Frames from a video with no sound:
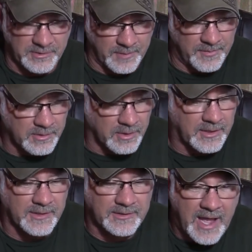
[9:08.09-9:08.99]
you can be
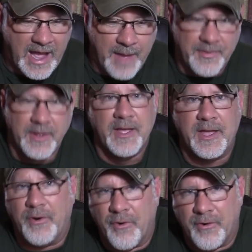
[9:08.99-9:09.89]
looking at the app
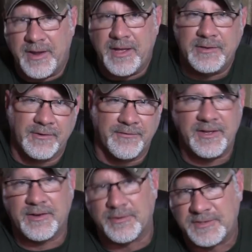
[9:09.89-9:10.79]
and orient your
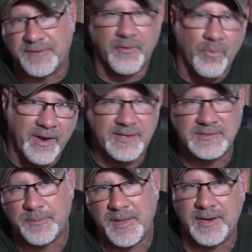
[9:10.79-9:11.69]
vehicle different
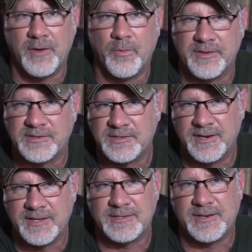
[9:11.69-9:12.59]
ways depending on where the
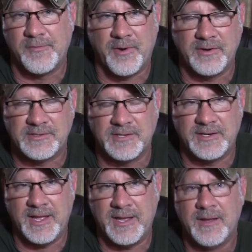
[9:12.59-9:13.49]
sun is at different parts of the
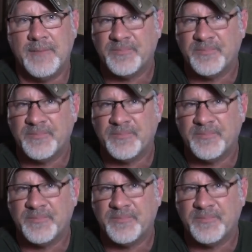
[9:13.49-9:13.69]
day.